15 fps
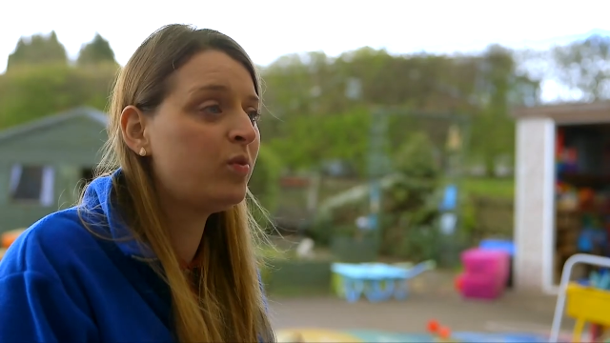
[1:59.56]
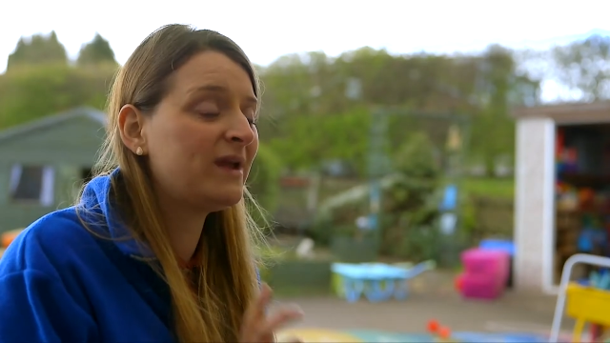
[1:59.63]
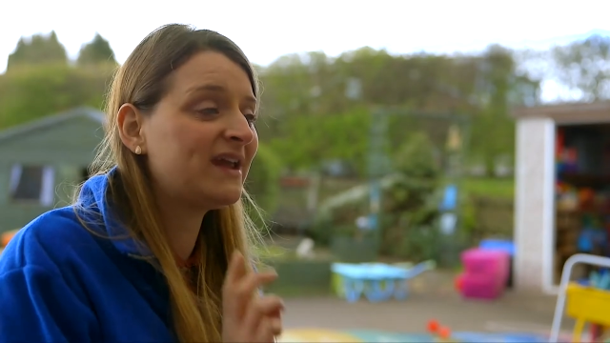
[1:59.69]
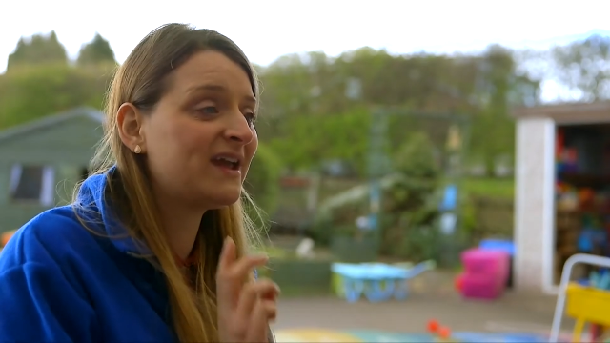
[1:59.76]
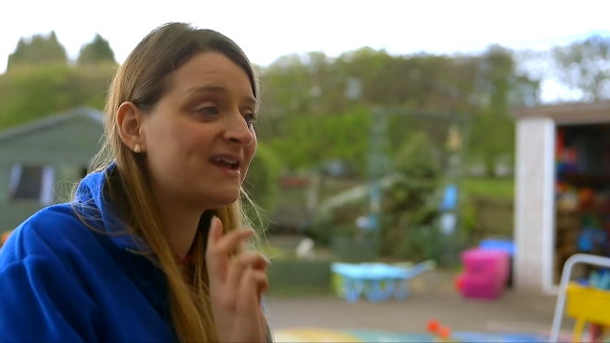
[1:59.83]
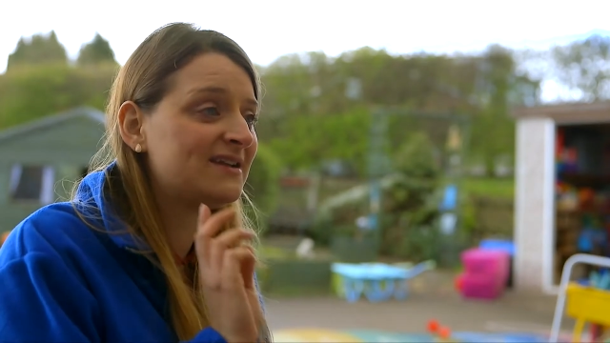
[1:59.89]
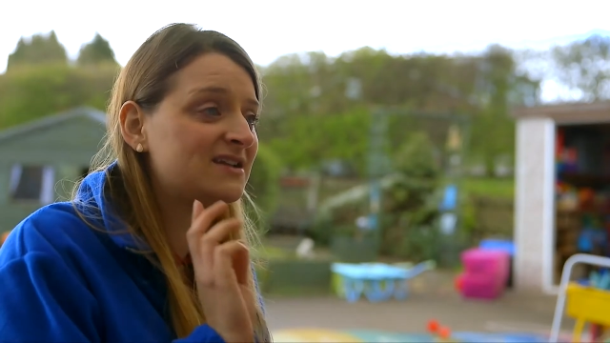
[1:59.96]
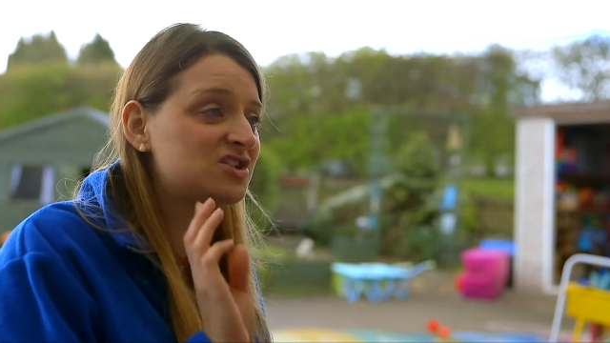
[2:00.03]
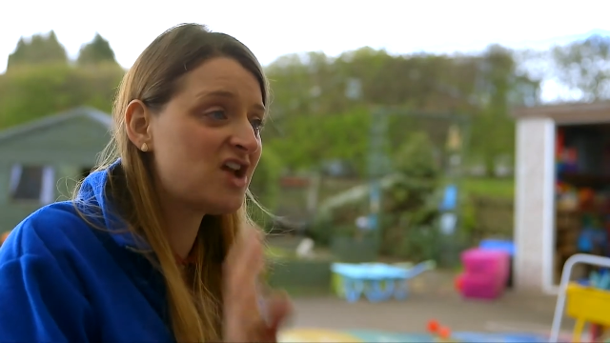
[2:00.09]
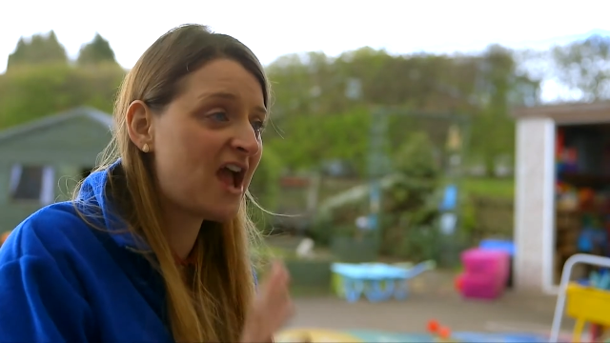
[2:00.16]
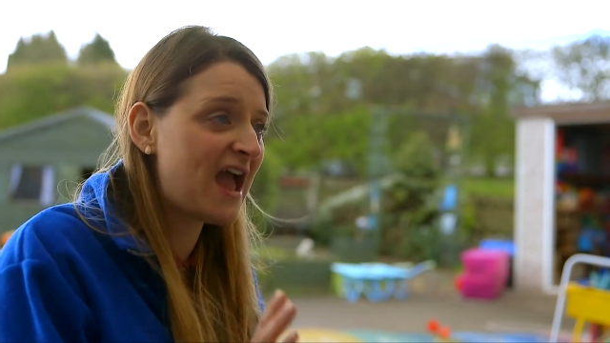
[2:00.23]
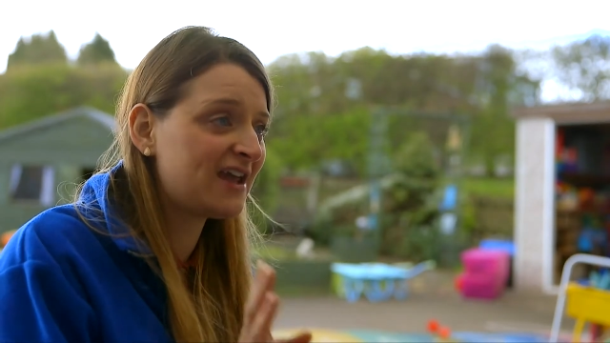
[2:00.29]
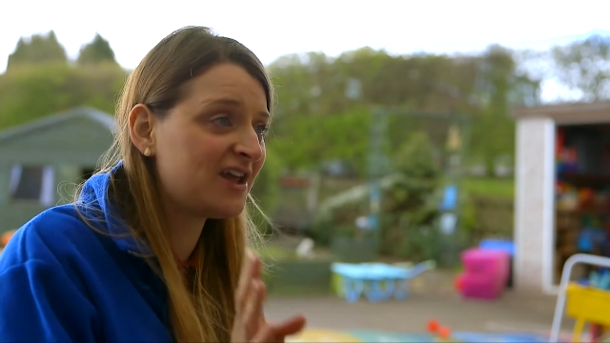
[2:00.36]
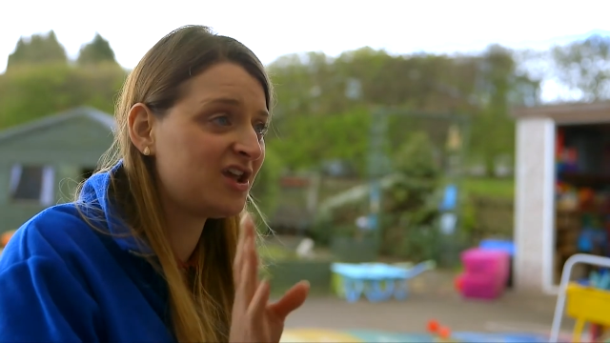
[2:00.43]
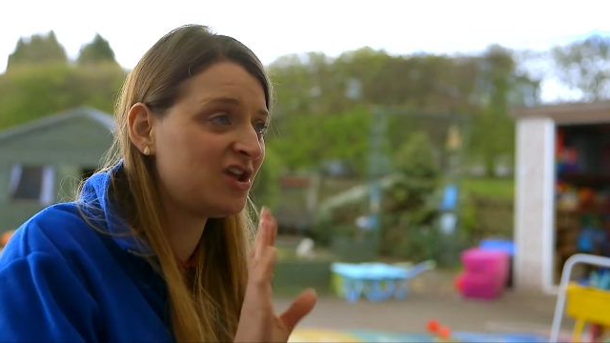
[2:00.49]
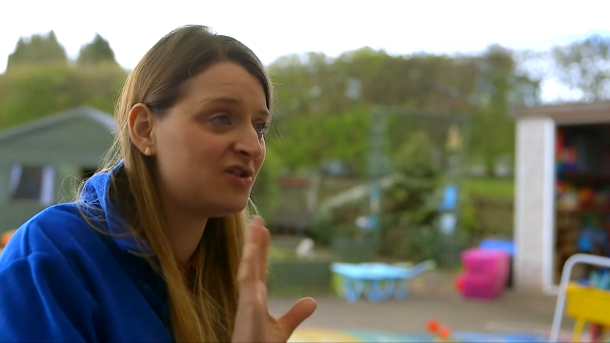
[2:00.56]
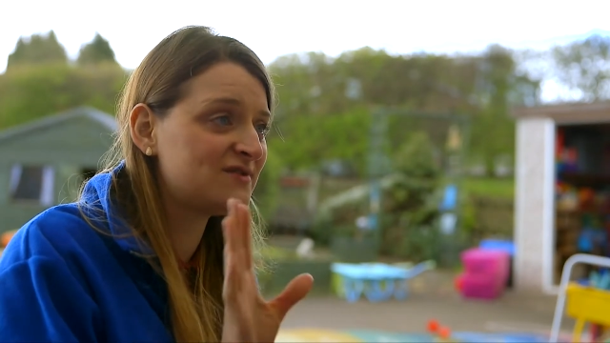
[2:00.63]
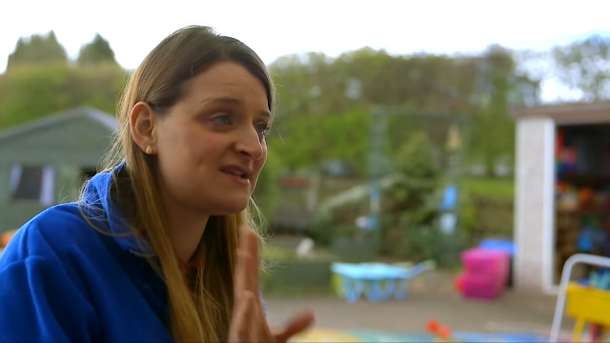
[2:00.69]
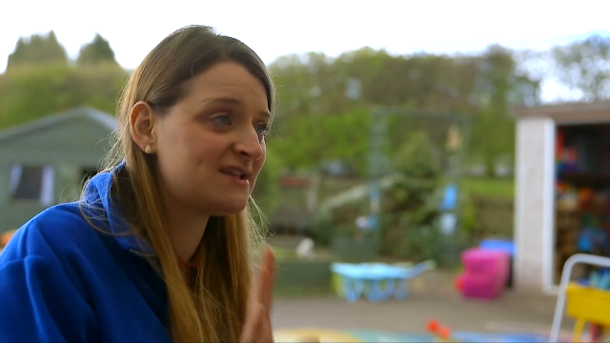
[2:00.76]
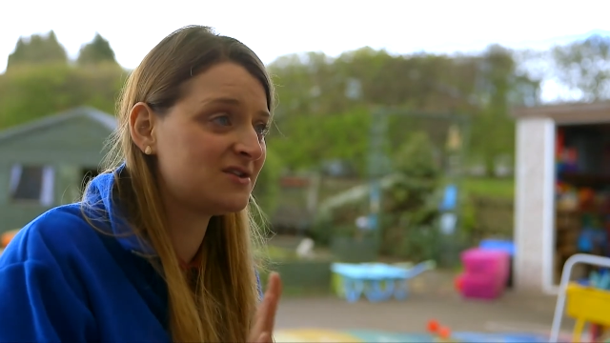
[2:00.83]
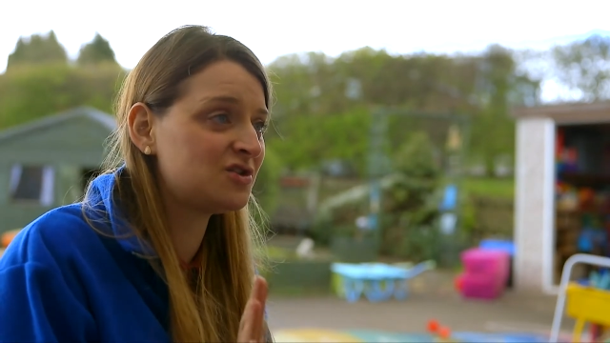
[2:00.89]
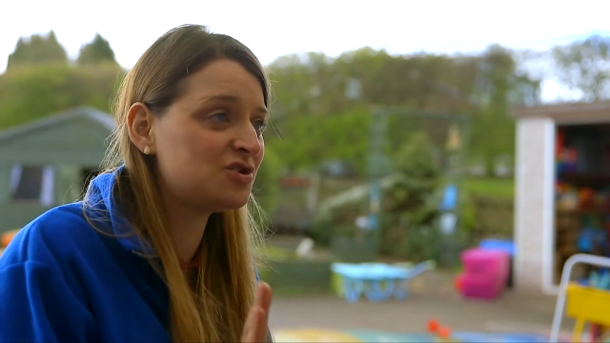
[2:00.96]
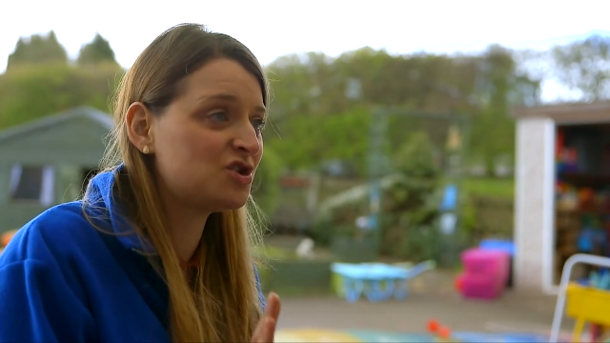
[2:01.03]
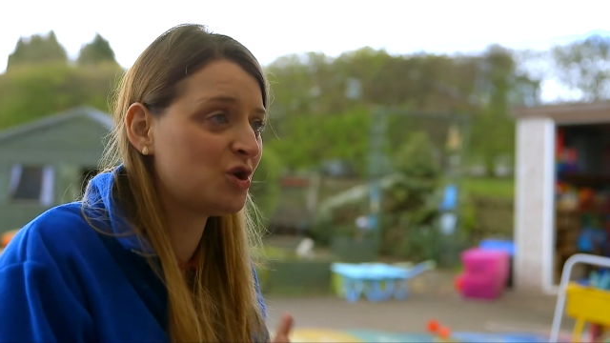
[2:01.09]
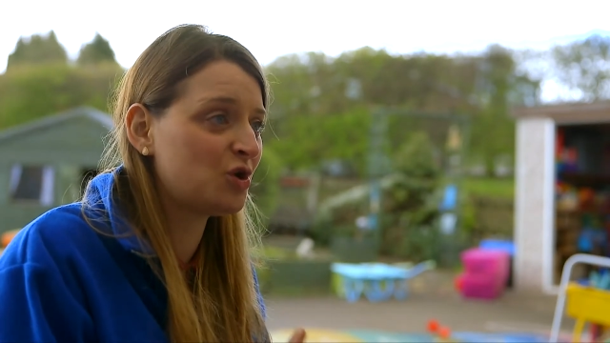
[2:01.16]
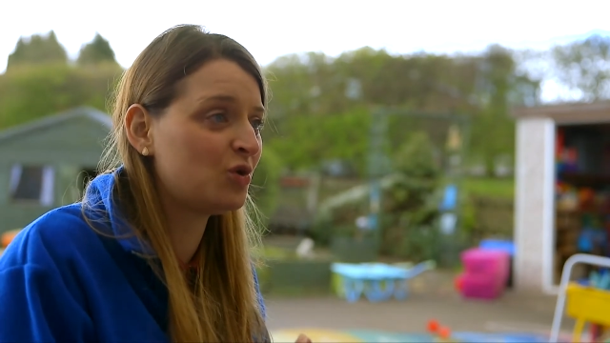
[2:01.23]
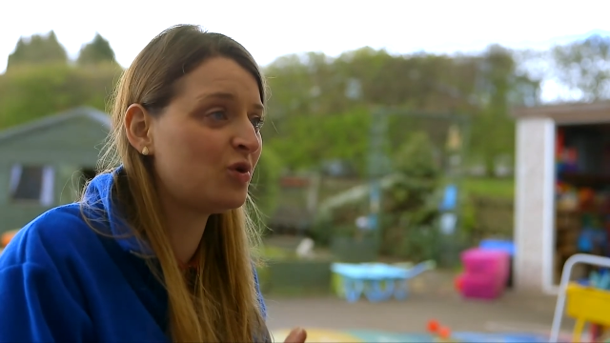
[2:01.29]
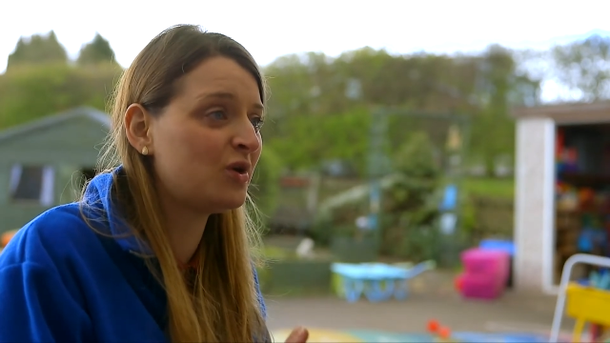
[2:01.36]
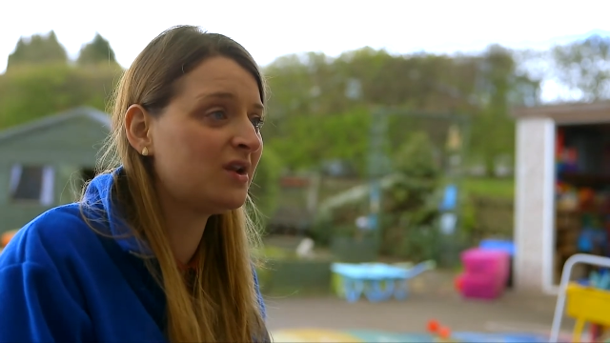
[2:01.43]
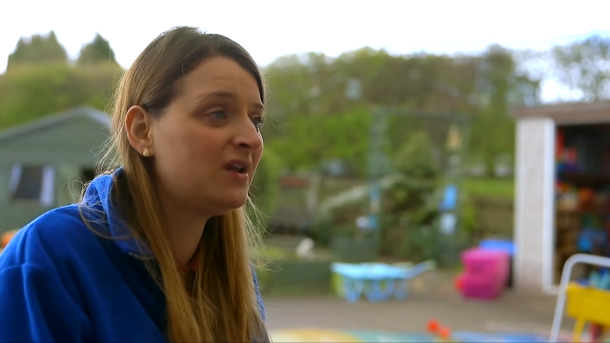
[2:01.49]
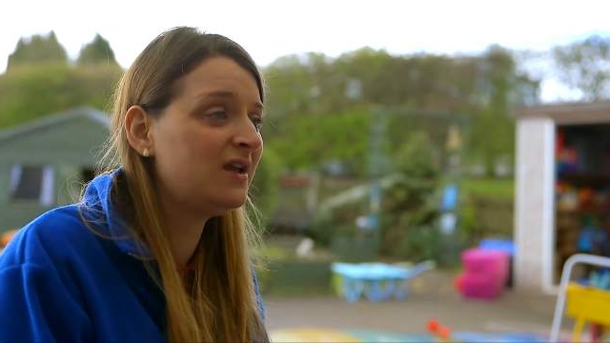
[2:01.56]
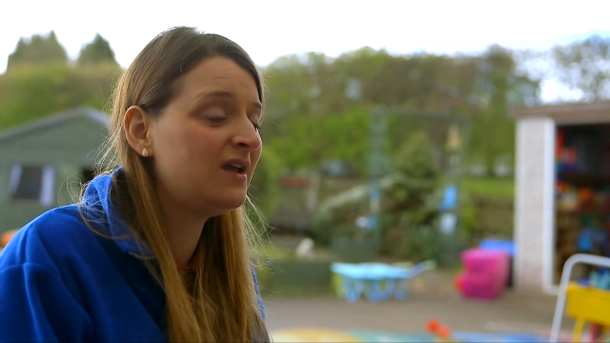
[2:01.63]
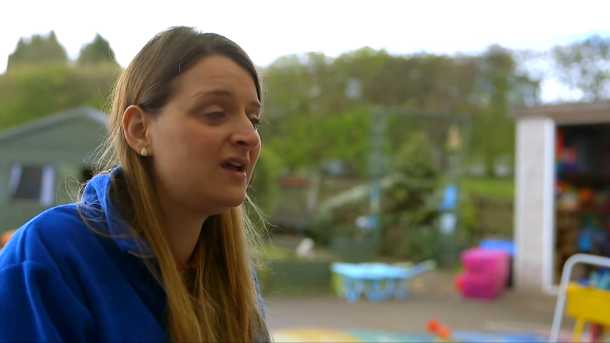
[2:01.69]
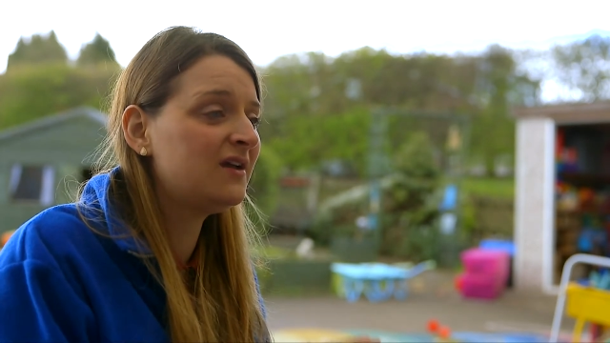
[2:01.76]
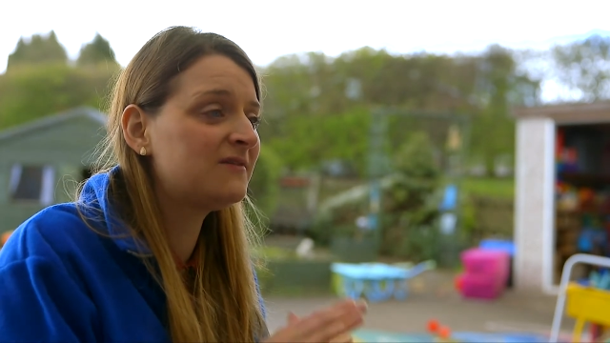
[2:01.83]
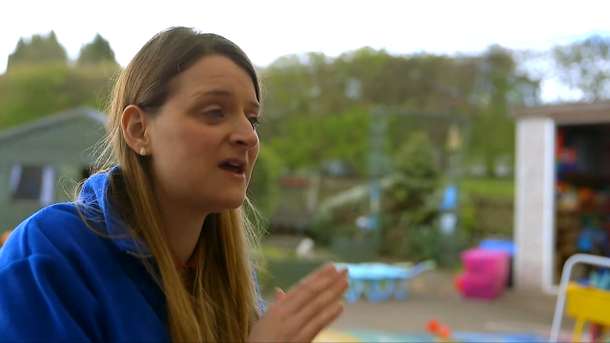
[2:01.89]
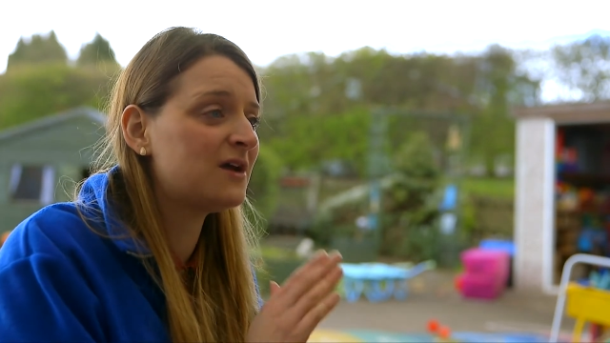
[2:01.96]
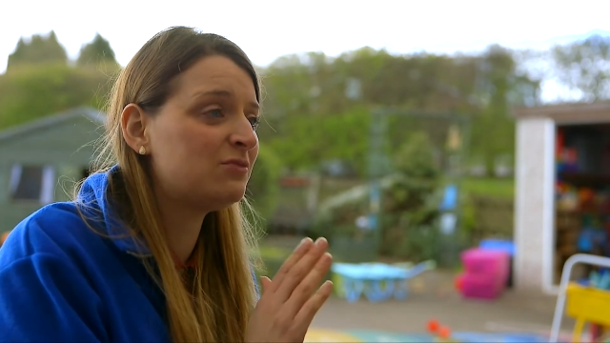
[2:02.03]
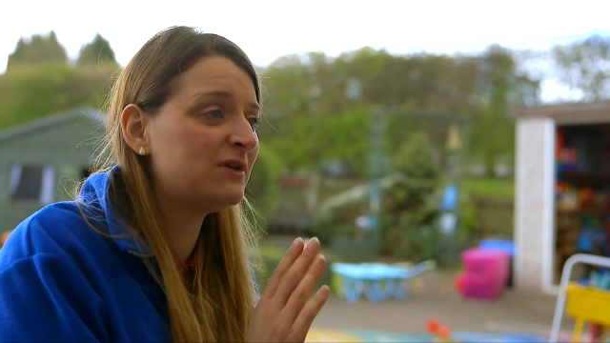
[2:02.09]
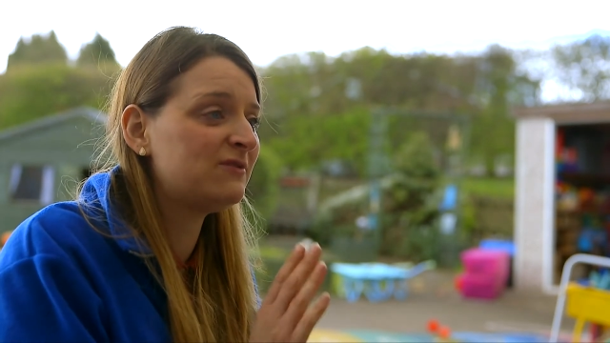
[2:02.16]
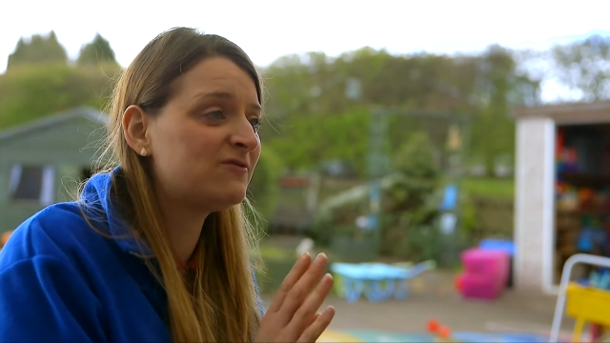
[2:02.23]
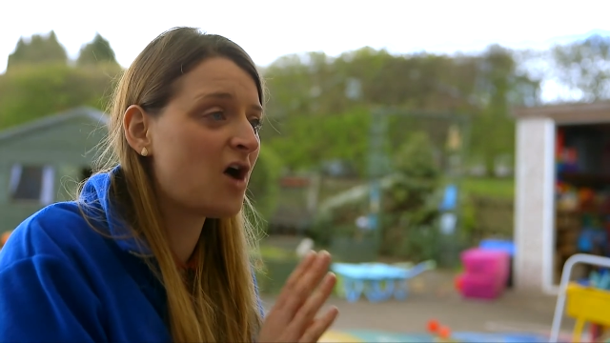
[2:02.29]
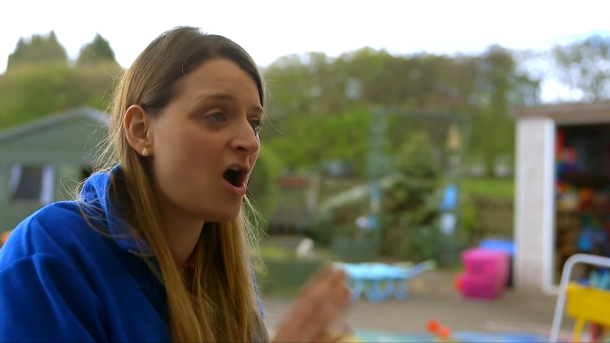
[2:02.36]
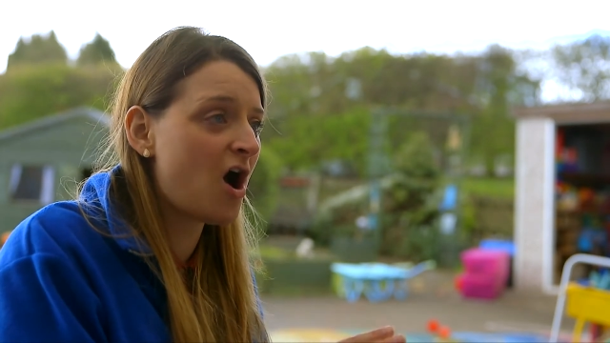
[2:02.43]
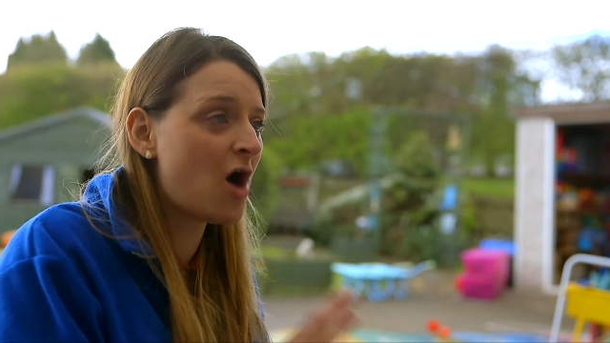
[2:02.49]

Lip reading: we can check using the tool that we've got